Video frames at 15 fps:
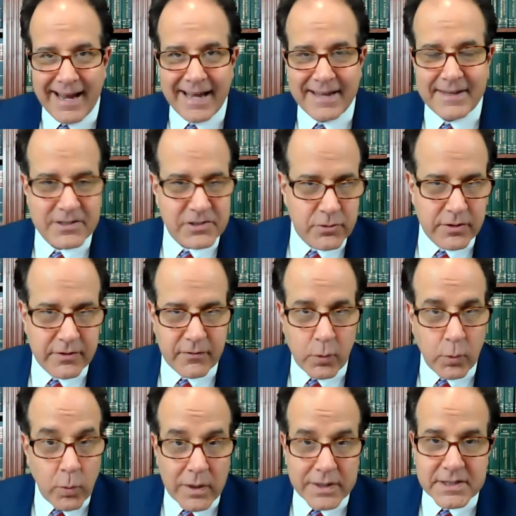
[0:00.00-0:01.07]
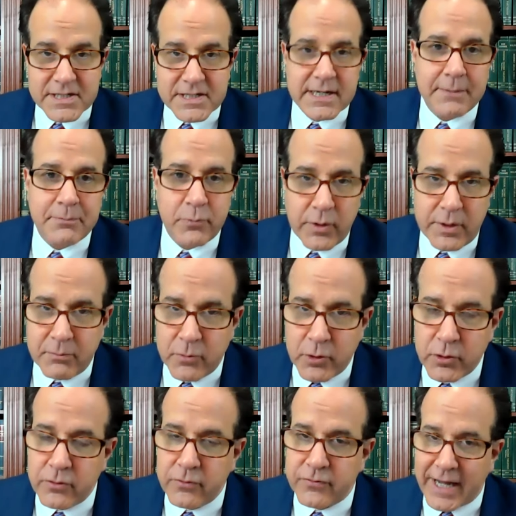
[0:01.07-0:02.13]
And that's sort of a one-step
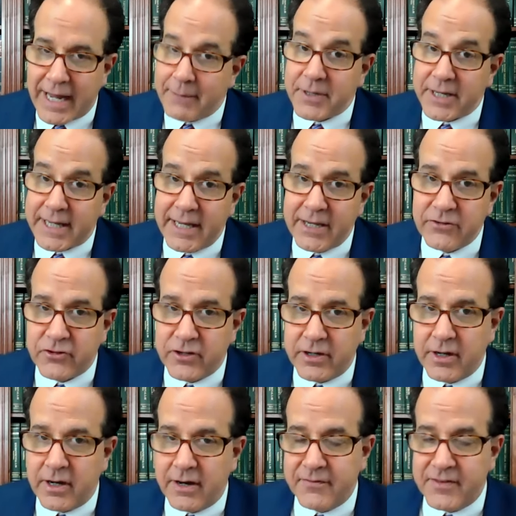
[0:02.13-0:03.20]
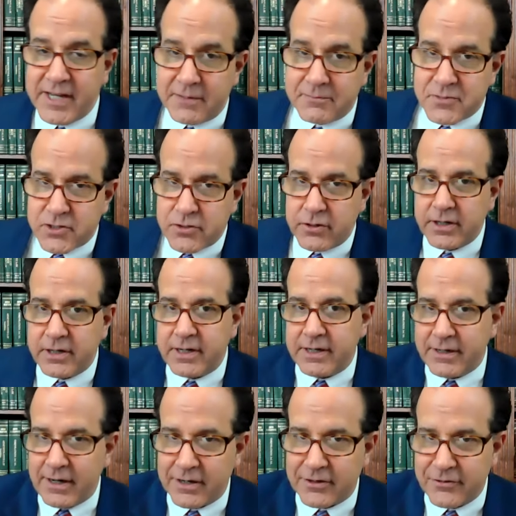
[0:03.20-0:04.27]
removed application of the absurdity
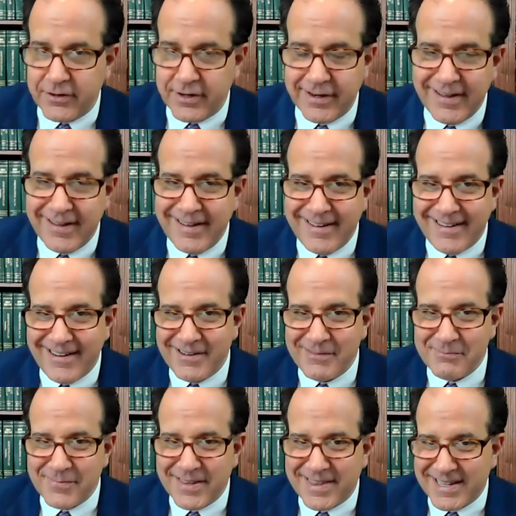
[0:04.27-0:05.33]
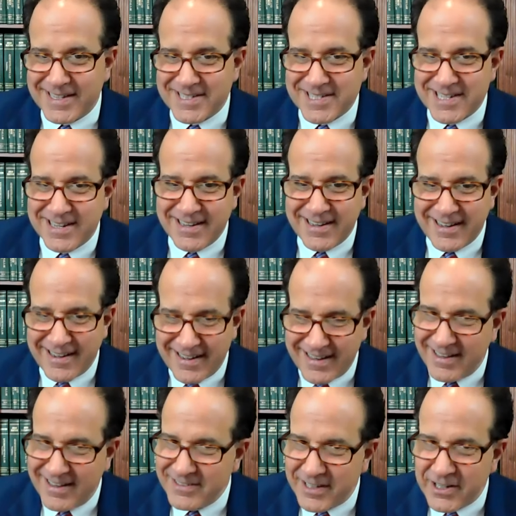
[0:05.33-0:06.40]
doctrine um, that's uh,
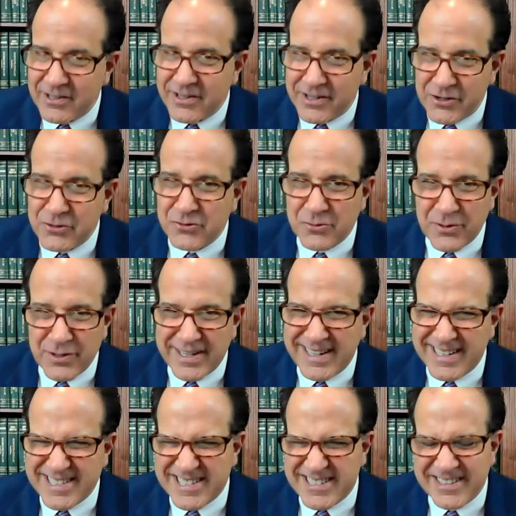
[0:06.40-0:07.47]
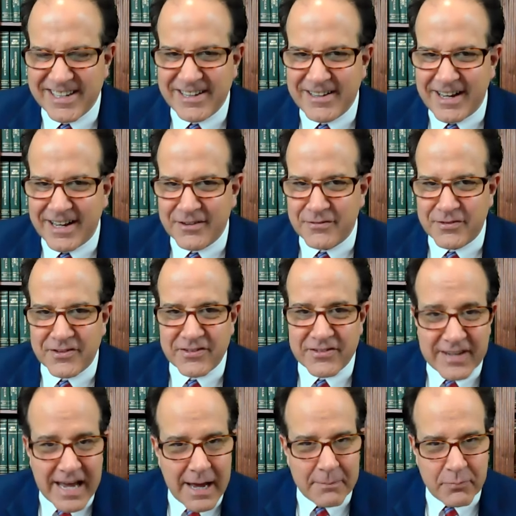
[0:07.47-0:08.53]
a little unusual and it's a little out of
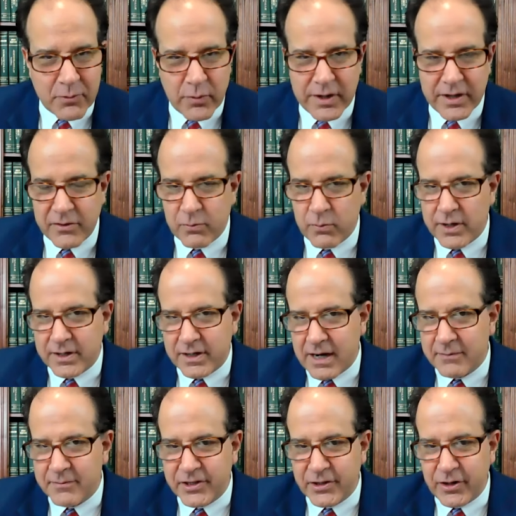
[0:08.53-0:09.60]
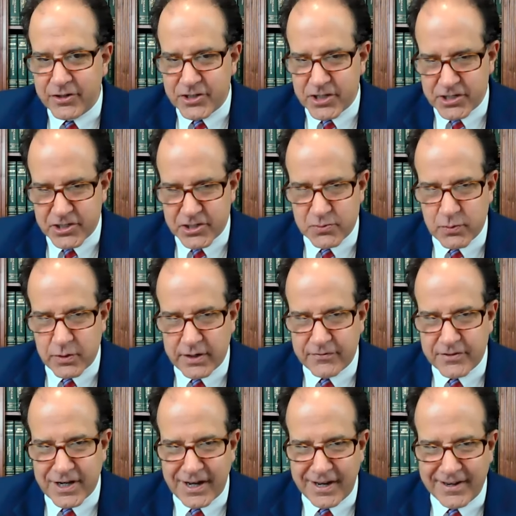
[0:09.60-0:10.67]
step with what common law judges would
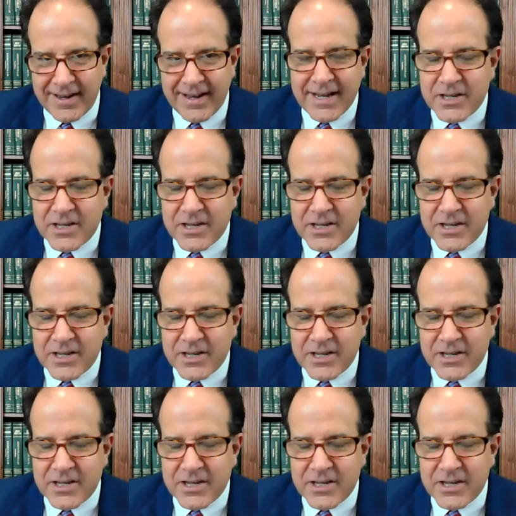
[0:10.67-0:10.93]
have done.